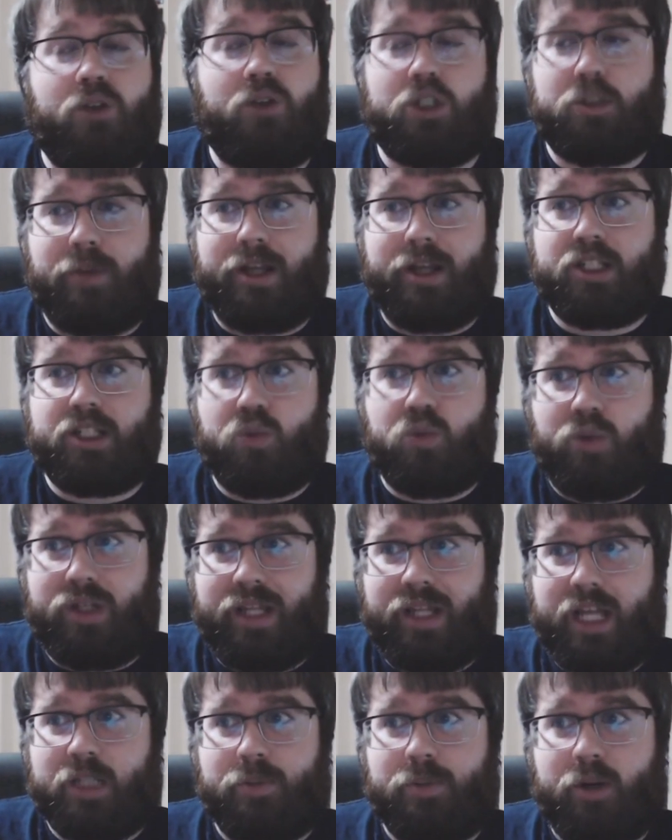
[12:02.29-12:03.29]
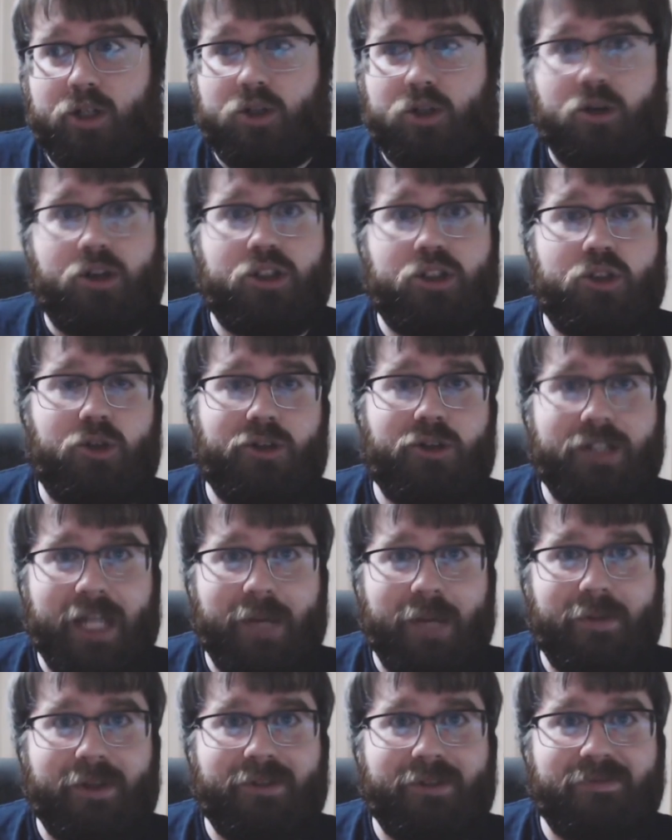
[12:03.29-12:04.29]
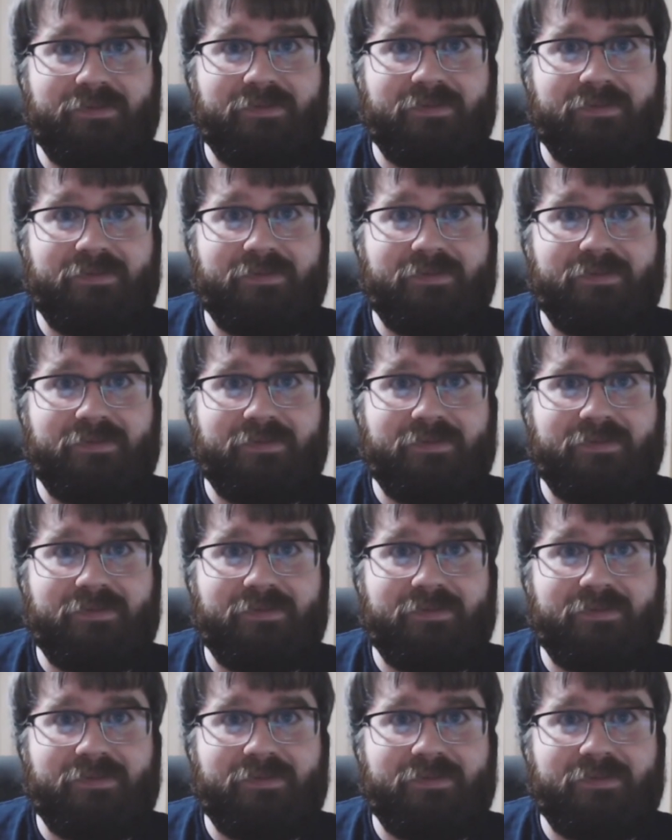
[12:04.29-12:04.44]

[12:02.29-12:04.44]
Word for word: especially when that spirit turned into a demon